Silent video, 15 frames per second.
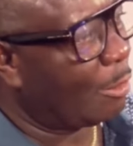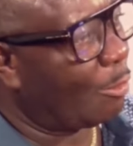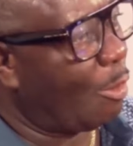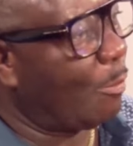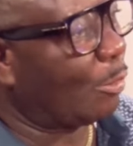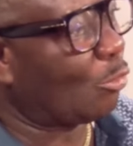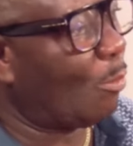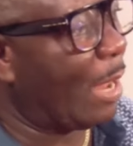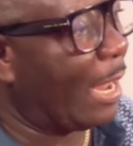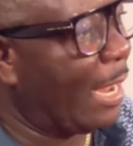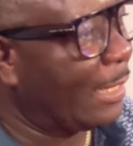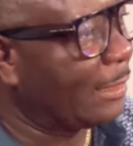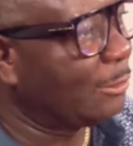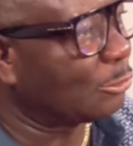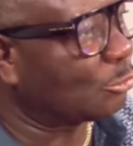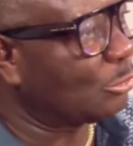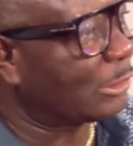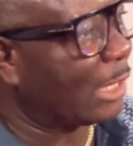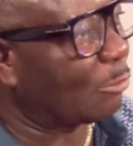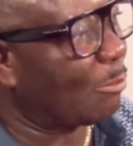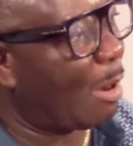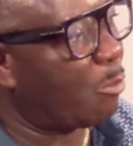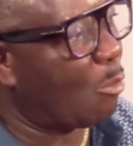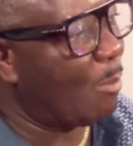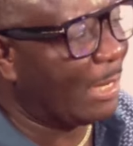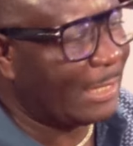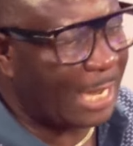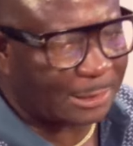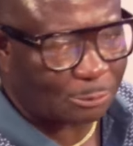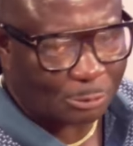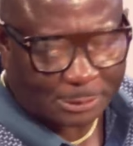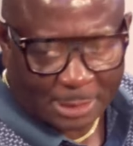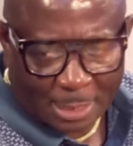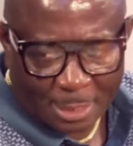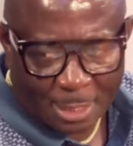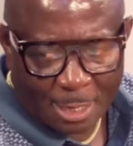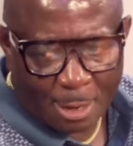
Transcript: Woman over head institution, no more woman yacho say.